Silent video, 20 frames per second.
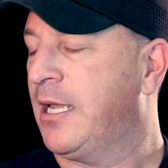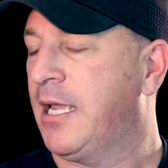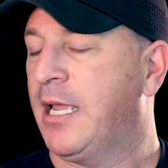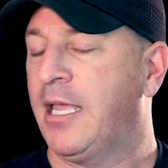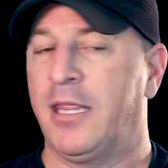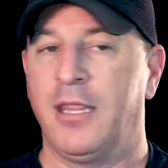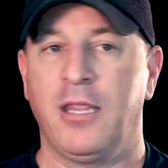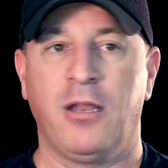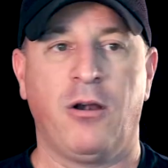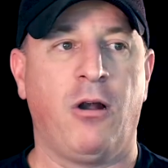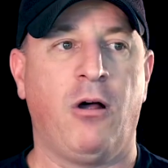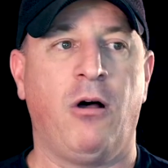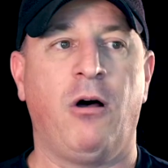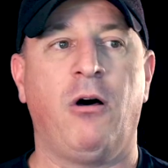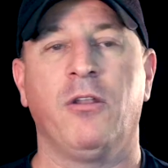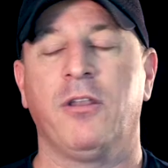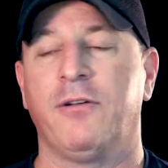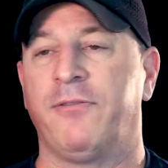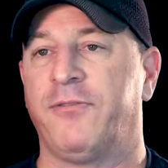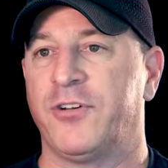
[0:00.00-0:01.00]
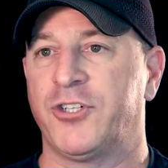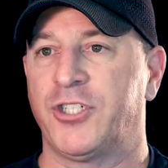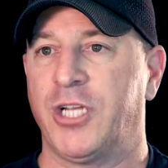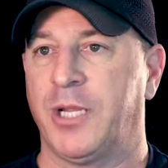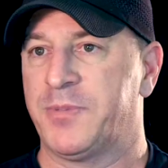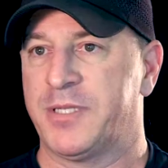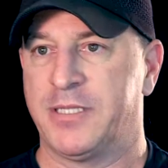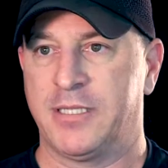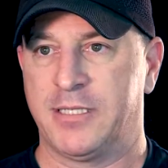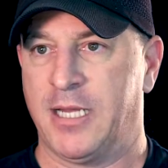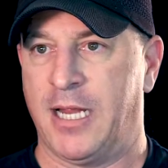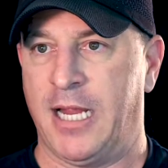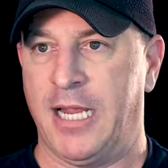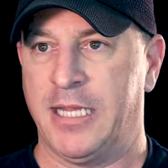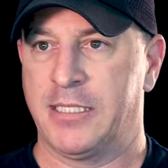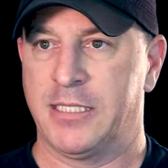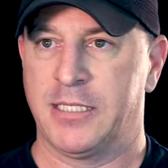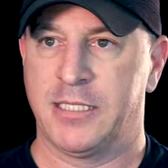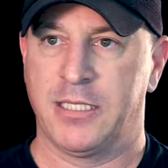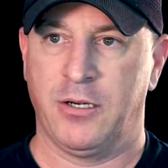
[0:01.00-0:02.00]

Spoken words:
And they're all different shapes and sizes.